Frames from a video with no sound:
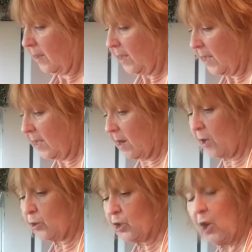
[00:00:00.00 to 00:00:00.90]
And
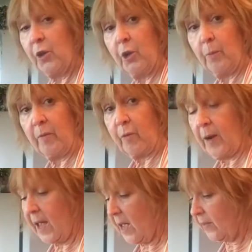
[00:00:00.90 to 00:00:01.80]
I'll show you
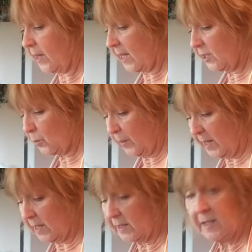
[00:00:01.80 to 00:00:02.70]
before I add the next one
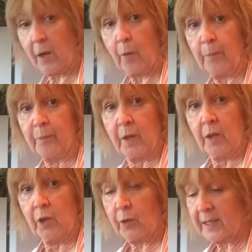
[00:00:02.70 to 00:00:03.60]
in. So
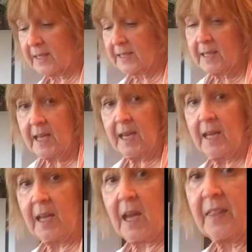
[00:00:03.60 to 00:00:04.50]
you can
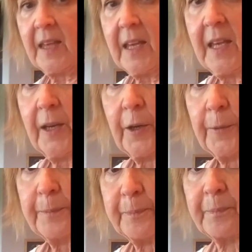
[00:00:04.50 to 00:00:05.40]
see, I think
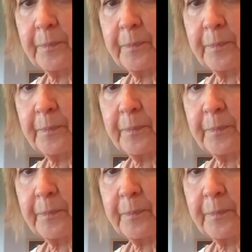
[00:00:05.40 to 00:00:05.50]
here,